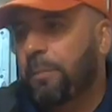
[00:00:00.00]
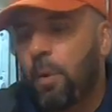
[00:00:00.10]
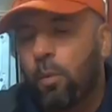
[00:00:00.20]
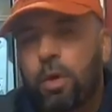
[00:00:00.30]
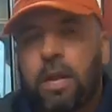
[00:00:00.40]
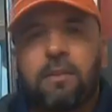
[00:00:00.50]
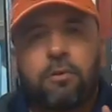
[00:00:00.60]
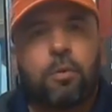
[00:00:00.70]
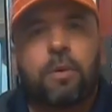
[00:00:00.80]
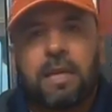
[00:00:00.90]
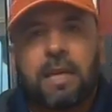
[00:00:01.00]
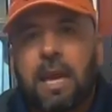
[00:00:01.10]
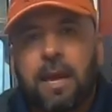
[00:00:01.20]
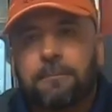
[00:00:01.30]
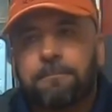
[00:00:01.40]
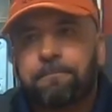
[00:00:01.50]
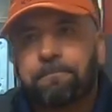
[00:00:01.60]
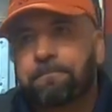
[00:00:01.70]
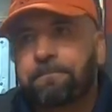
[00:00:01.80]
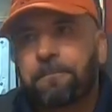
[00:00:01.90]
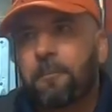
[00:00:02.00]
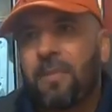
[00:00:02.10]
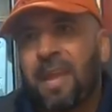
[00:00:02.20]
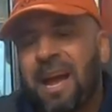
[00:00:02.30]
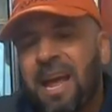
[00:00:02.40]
would I do it again? I